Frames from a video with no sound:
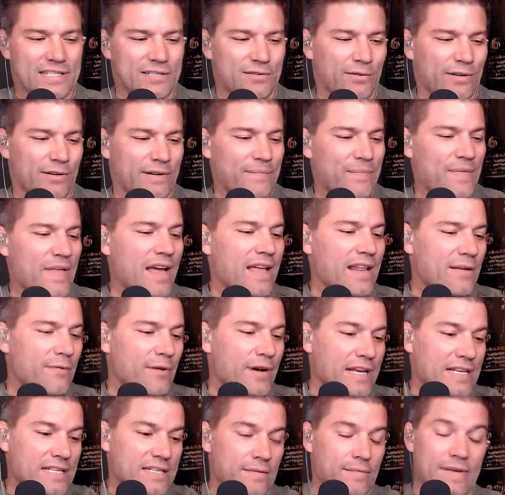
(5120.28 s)
story.
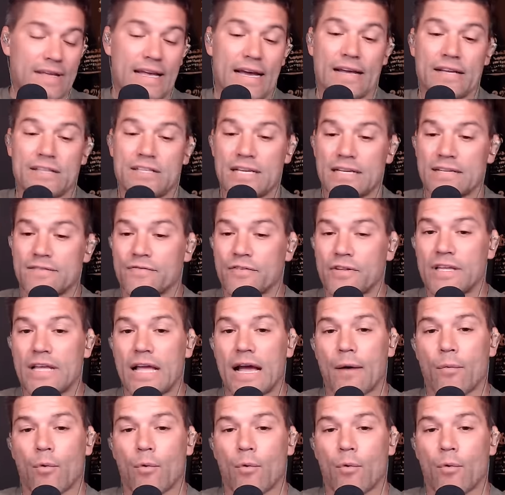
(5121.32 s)
Anyways, but yeah, definitely.